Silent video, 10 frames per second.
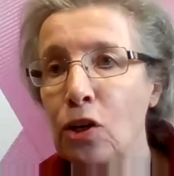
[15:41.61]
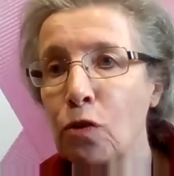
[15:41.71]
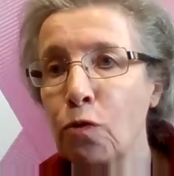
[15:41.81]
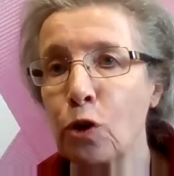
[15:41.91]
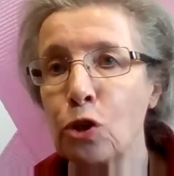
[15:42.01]
your
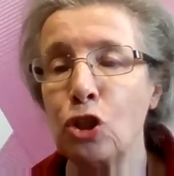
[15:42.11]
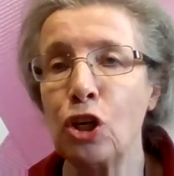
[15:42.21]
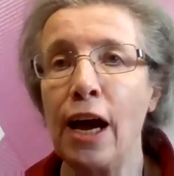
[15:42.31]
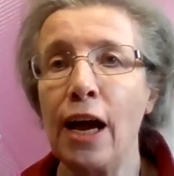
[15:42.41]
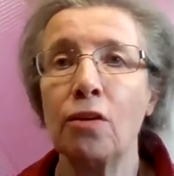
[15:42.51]
first
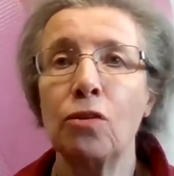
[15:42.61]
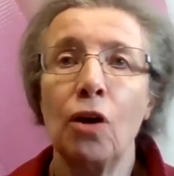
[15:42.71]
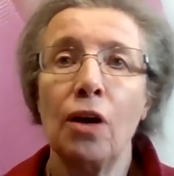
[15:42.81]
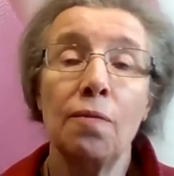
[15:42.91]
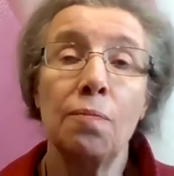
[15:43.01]
child?
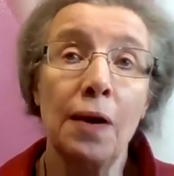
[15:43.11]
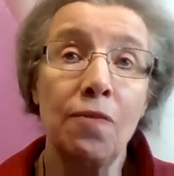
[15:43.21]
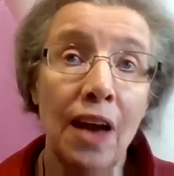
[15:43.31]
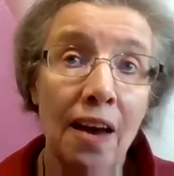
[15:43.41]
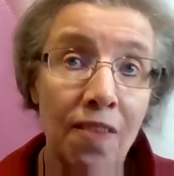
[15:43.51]
Have you
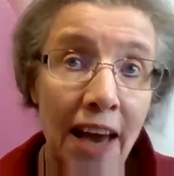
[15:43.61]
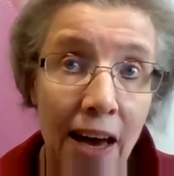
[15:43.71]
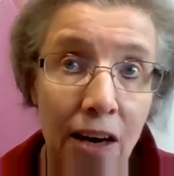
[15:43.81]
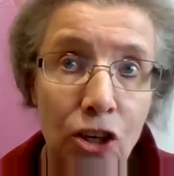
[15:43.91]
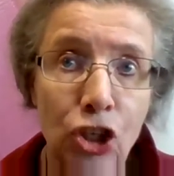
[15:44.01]
ever had
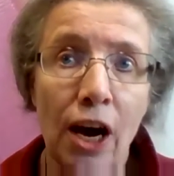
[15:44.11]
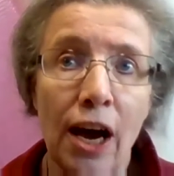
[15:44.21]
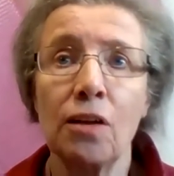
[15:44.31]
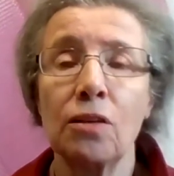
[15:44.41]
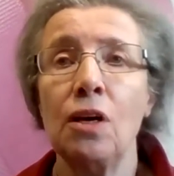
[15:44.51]
a child?